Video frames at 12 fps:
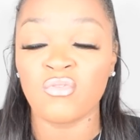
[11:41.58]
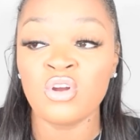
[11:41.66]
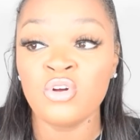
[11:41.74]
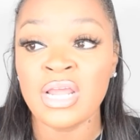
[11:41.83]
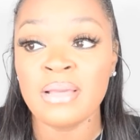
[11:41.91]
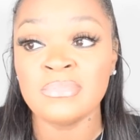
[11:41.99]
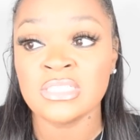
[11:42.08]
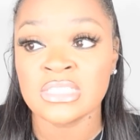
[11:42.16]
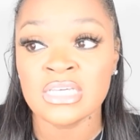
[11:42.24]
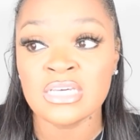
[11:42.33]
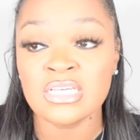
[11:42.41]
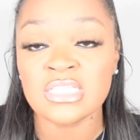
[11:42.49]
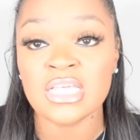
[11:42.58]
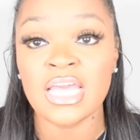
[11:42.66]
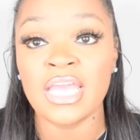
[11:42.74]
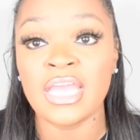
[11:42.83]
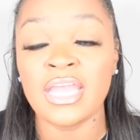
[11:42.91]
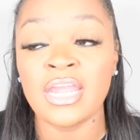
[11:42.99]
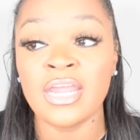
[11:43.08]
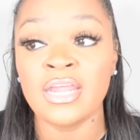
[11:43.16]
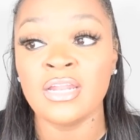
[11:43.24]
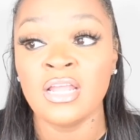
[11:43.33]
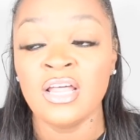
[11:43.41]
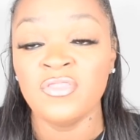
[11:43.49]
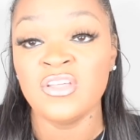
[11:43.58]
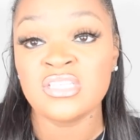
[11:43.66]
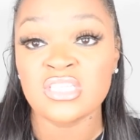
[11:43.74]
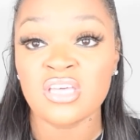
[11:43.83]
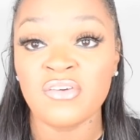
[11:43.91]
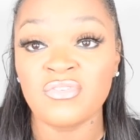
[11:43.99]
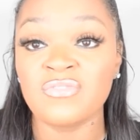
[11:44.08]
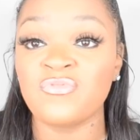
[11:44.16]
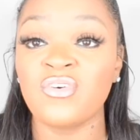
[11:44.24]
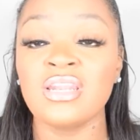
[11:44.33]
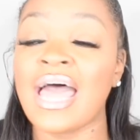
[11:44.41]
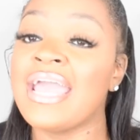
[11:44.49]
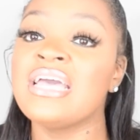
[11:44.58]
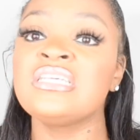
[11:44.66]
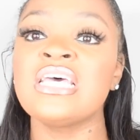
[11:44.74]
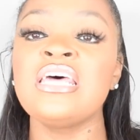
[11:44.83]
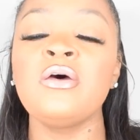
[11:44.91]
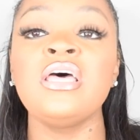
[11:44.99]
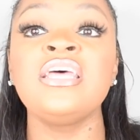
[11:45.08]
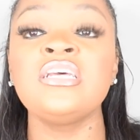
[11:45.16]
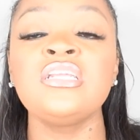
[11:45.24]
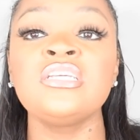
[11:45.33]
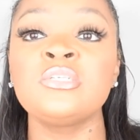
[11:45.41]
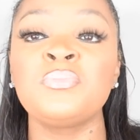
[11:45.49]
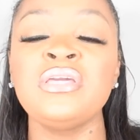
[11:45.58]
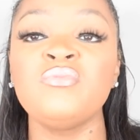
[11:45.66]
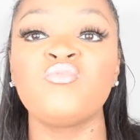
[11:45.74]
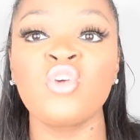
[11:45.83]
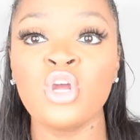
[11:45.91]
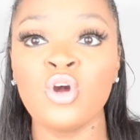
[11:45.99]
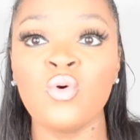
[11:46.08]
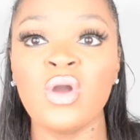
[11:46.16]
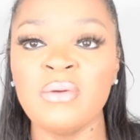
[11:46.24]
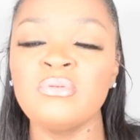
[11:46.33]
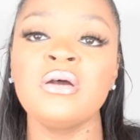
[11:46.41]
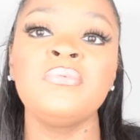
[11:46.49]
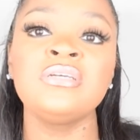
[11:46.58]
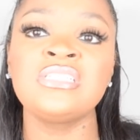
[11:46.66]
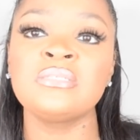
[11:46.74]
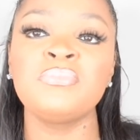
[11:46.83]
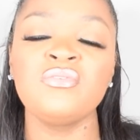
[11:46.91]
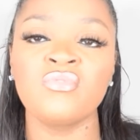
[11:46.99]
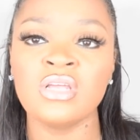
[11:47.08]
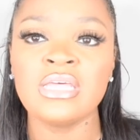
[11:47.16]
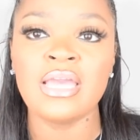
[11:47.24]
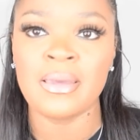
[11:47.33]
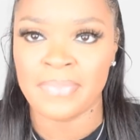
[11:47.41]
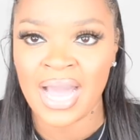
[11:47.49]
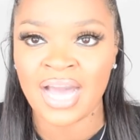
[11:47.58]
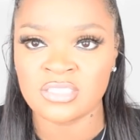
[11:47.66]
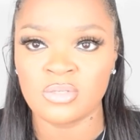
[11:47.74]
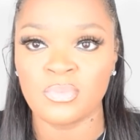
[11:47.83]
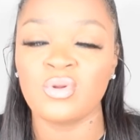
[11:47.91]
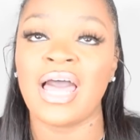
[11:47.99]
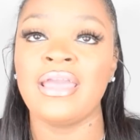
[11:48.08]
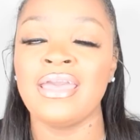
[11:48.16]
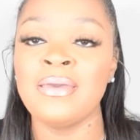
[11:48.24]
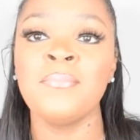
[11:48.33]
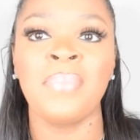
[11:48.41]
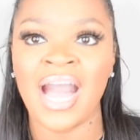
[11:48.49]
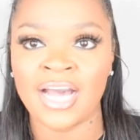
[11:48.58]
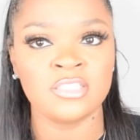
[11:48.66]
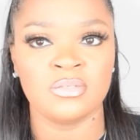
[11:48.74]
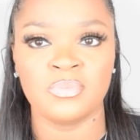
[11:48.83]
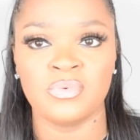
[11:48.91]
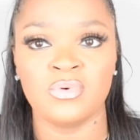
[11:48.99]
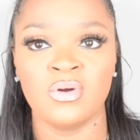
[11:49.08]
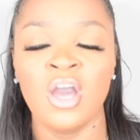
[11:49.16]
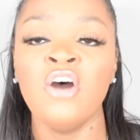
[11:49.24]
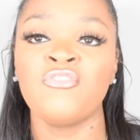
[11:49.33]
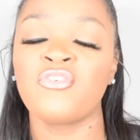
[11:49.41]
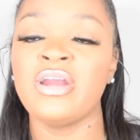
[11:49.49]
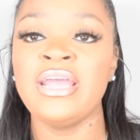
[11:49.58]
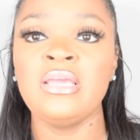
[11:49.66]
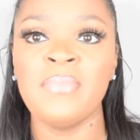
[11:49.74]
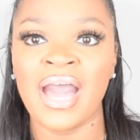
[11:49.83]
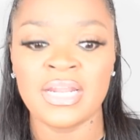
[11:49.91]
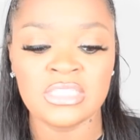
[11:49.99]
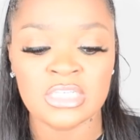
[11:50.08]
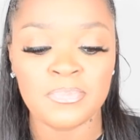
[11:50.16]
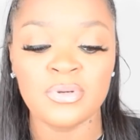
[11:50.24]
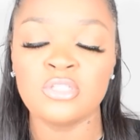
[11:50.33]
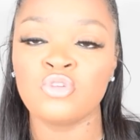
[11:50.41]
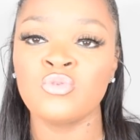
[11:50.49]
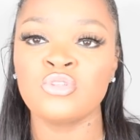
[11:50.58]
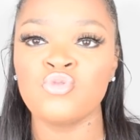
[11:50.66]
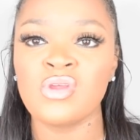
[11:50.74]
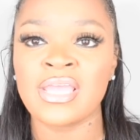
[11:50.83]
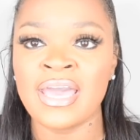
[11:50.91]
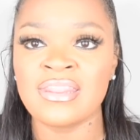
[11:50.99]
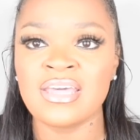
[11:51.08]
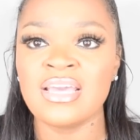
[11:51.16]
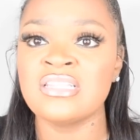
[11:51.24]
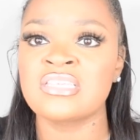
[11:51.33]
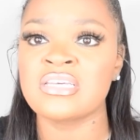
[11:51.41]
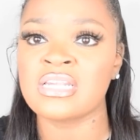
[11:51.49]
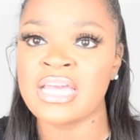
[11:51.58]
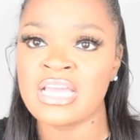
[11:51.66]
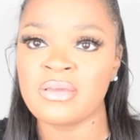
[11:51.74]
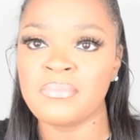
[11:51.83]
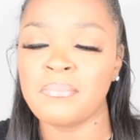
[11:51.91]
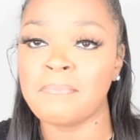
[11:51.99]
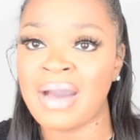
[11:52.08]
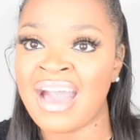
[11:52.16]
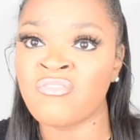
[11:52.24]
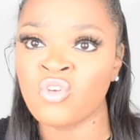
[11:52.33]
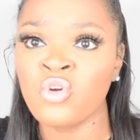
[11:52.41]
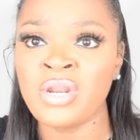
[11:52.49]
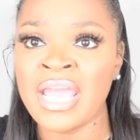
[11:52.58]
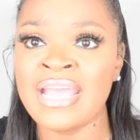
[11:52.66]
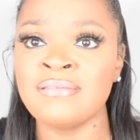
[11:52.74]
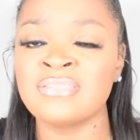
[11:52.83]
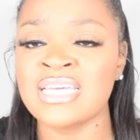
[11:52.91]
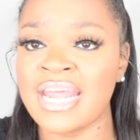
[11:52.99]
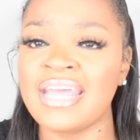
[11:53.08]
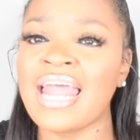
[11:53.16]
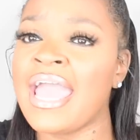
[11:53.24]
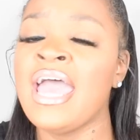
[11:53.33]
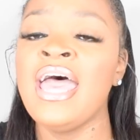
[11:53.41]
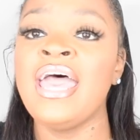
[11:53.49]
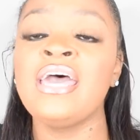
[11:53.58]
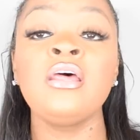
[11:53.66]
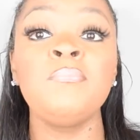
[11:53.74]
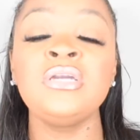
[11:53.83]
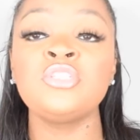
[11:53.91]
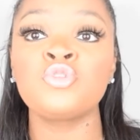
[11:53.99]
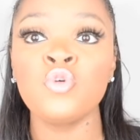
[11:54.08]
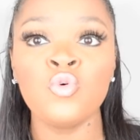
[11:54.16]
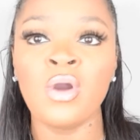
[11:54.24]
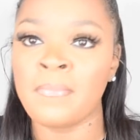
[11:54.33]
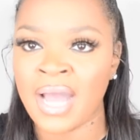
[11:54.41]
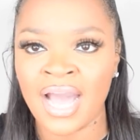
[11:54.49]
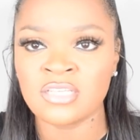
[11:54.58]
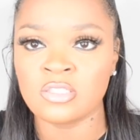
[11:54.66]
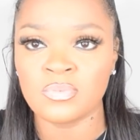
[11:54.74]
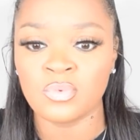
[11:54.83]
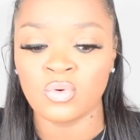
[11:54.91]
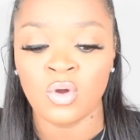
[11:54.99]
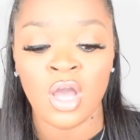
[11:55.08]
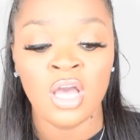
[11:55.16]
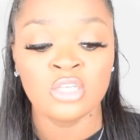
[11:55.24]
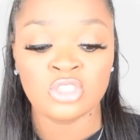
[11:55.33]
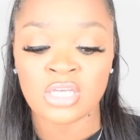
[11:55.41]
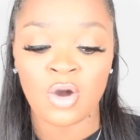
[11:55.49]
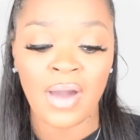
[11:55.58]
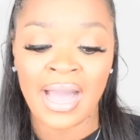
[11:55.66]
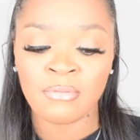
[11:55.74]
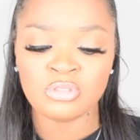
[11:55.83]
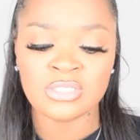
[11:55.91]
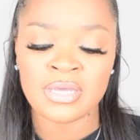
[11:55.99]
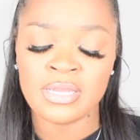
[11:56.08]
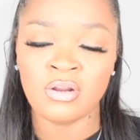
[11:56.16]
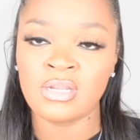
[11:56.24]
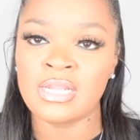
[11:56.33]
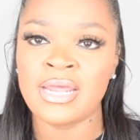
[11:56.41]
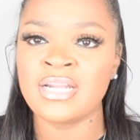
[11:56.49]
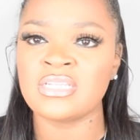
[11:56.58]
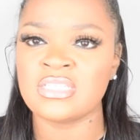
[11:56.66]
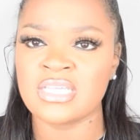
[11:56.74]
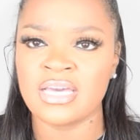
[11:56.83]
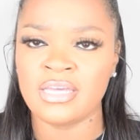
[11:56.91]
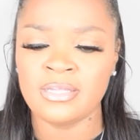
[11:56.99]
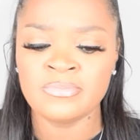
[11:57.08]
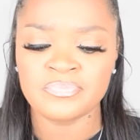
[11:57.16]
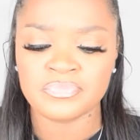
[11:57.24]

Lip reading: real name is this, and this is her, like, it'd just be real, it would just be really impossible, like, impossible for anybody to put two and two together and to link my real name to that. Like, it'd be too impossible. So I'm saying all of that to say,